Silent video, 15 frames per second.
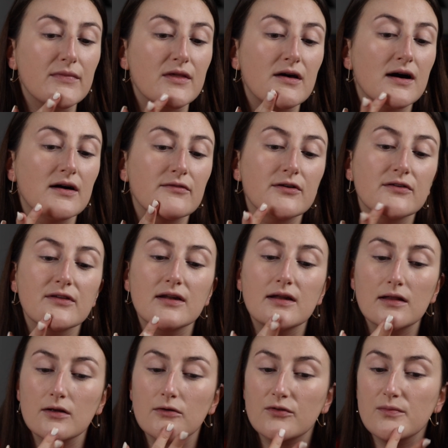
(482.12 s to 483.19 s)
covers any
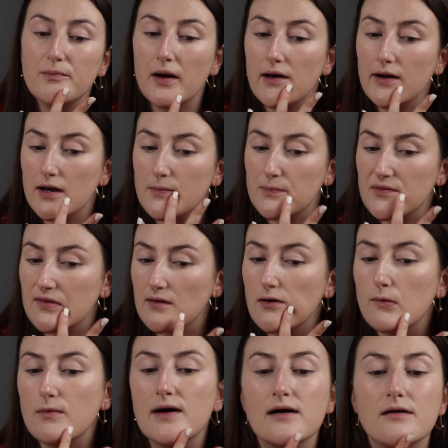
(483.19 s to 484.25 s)
little spot up so
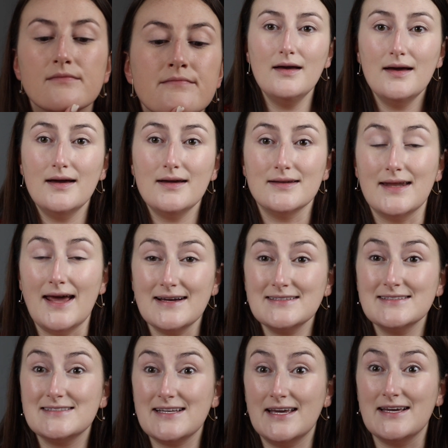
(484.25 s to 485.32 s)
well.
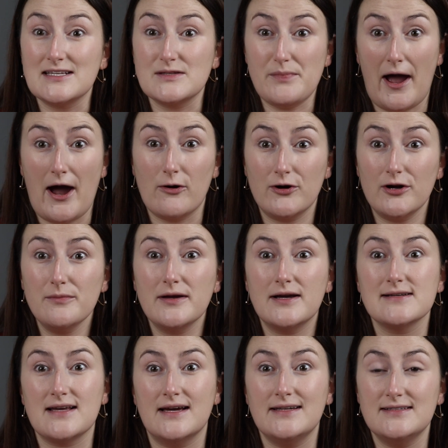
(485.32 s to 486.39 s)
Next is powder,
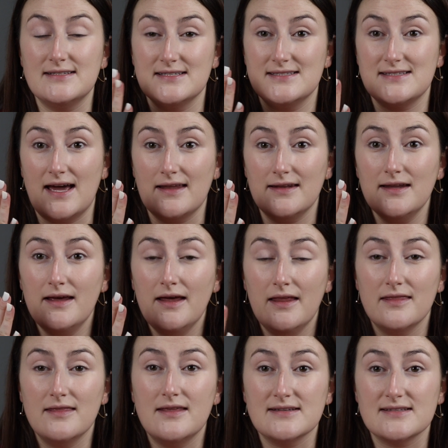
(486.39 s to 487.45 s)
because I need to set
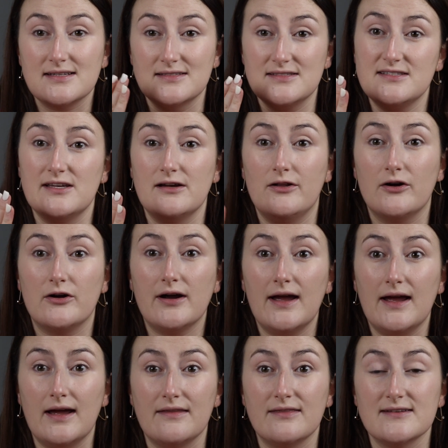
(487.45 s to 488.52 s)
this concealer
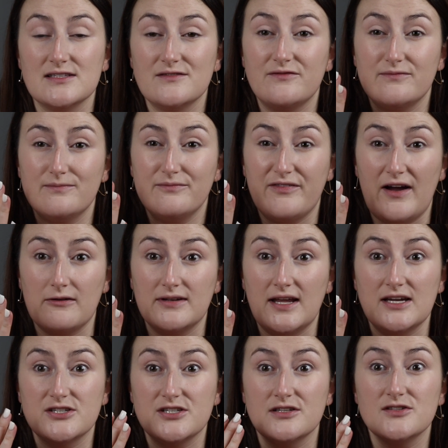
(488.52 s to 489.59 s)
and this
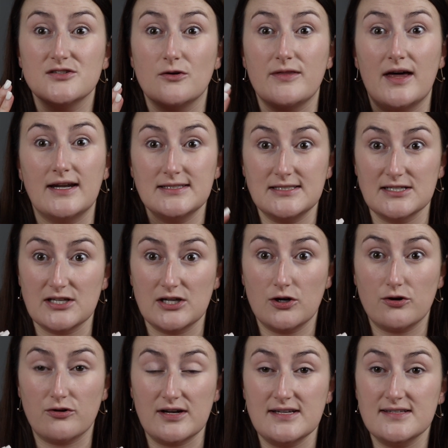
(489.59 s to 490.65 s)
foundation so that it doesn't
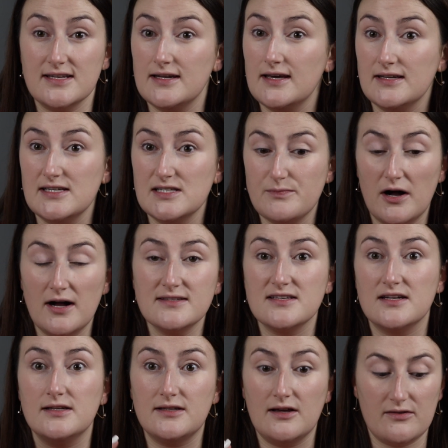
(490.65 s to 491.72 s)
crease in any spots
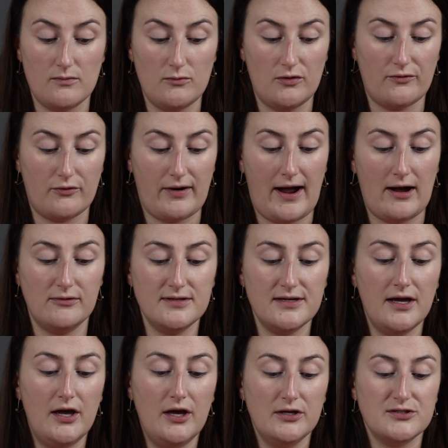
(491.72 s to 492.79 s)
and it doesn't move around.
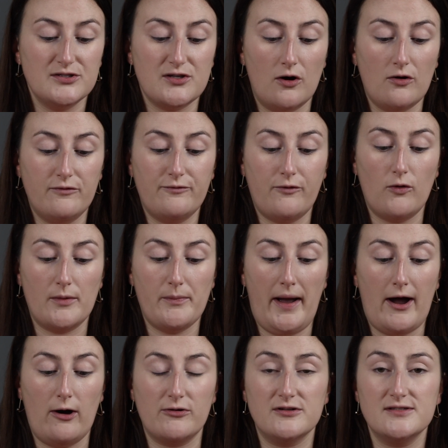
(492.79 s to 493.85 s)
So for
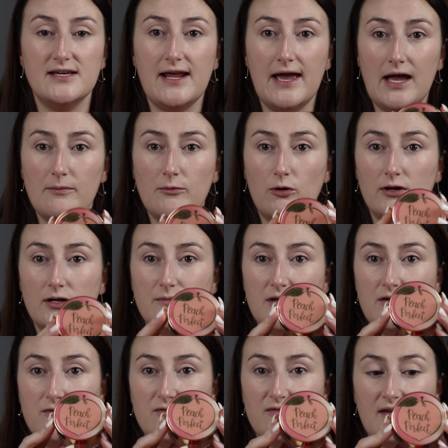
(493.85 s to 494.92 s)
powder today, I'm going to be
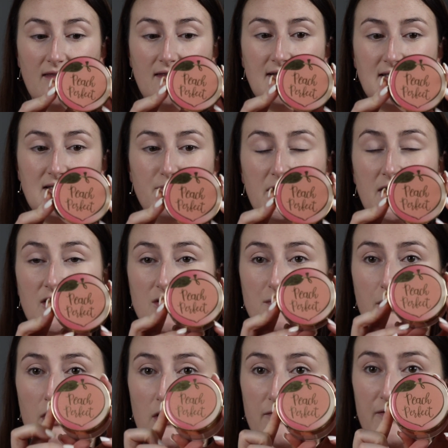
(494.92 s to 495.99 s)
using this Peach
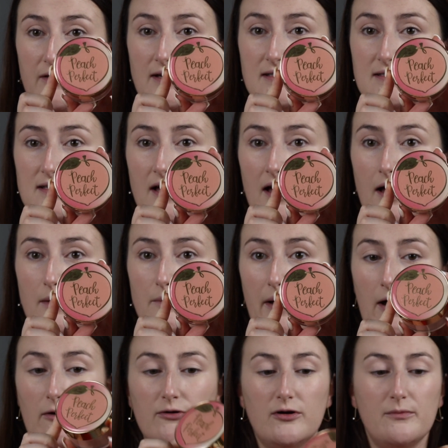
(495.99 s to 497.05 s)
Perfect
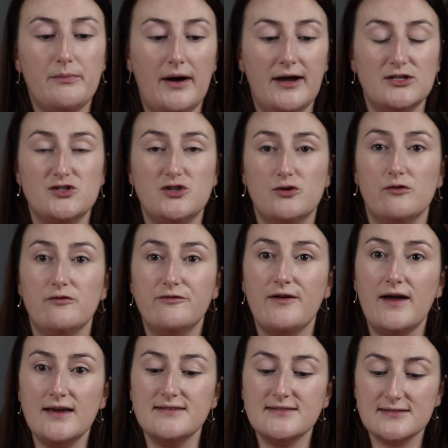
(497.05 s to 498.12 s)
powder by Too
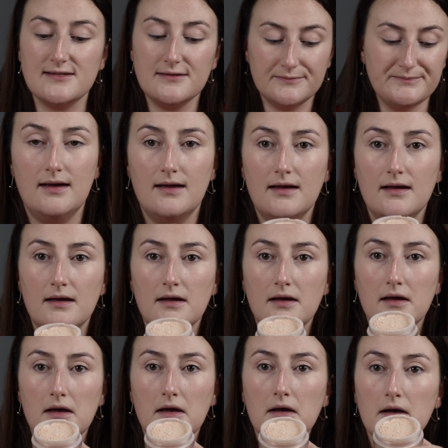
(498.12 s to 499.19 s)
Faced,
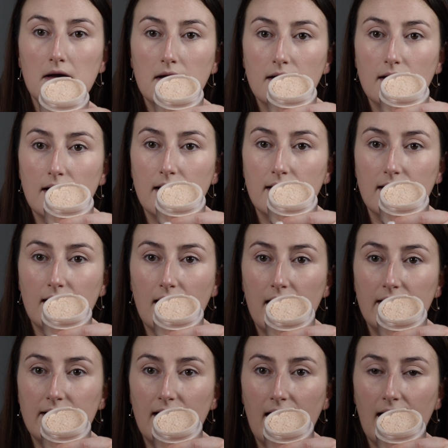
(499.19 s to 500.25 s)
and it
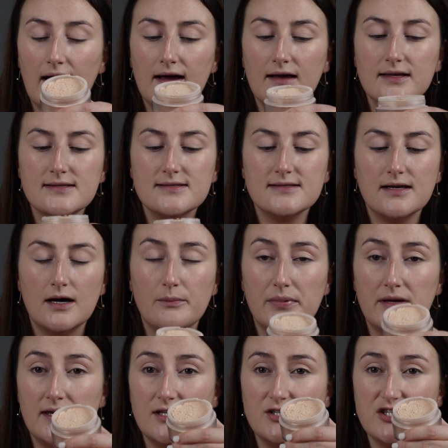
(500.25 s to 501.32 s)
kind of has a
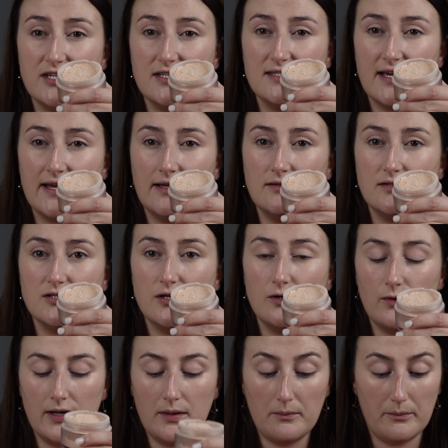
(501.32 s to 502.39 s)
peachy tint
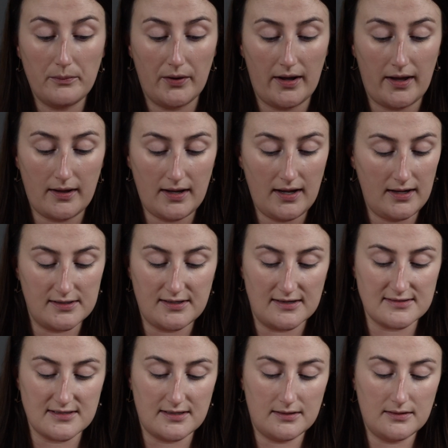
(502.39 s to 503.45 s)
to it, but it
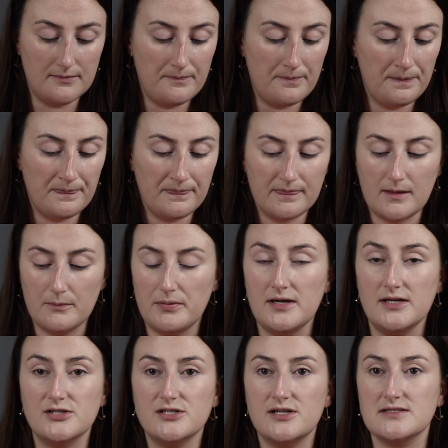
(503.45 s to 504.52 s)
doesn't, the
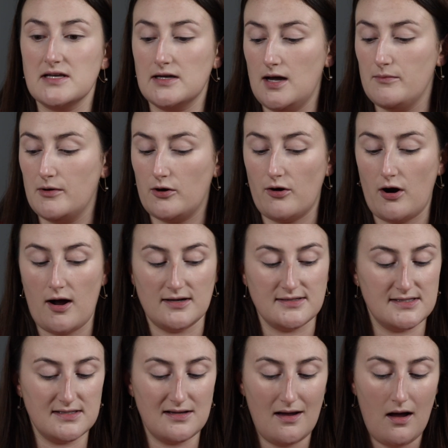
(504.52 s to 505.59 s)
peach doesn't come
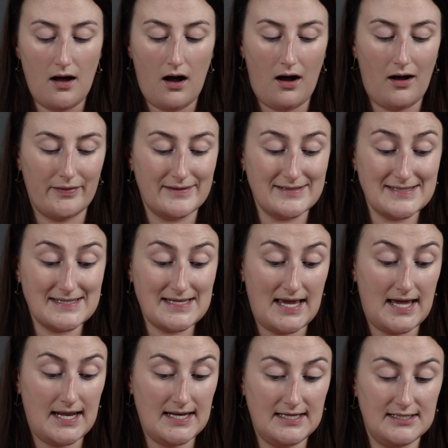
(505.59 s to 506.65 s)
across on the
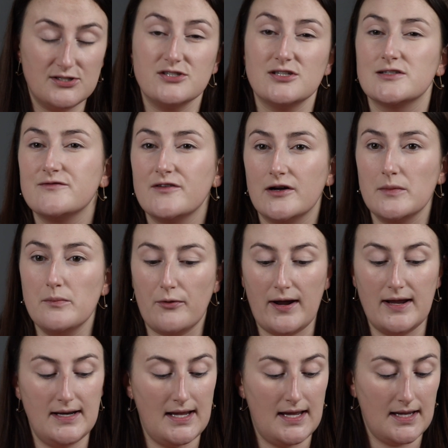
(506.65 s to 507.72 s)
skin. It's just very
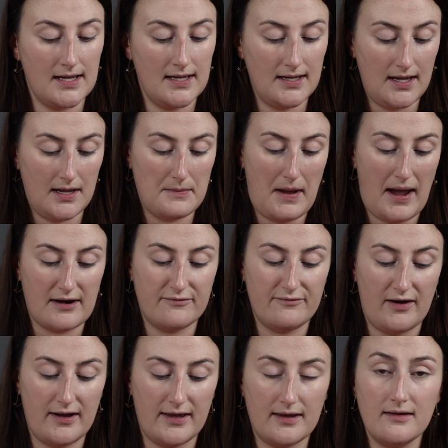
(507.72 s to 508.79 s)
brightening and
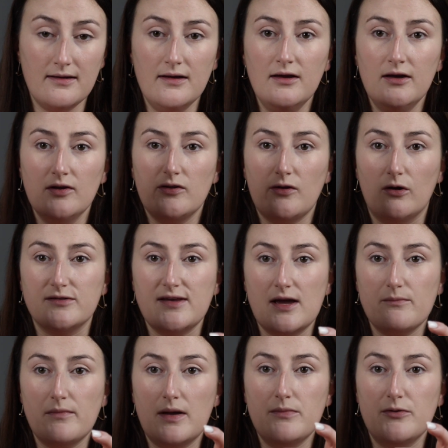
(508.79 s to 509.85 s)
mattifying. So I'll take
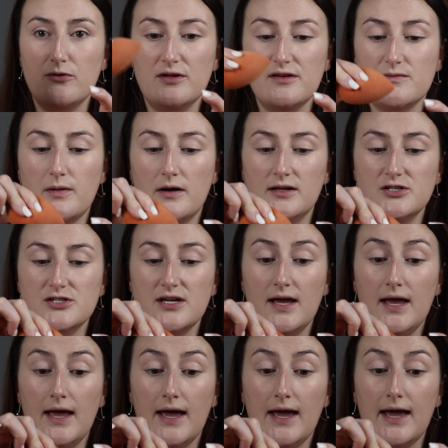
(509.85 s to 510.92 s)
my beauty sponge
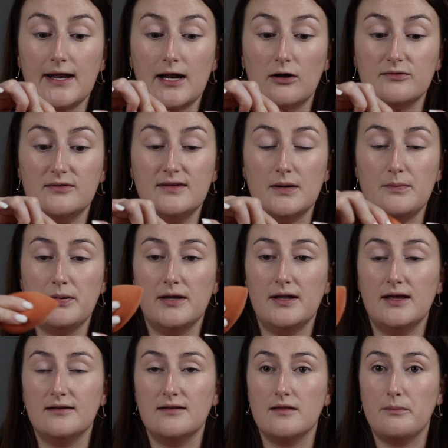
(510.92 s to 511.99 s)
and I'll dip it
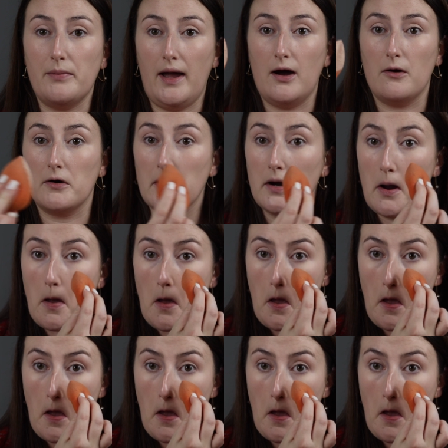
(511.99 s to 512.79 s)
into the powder,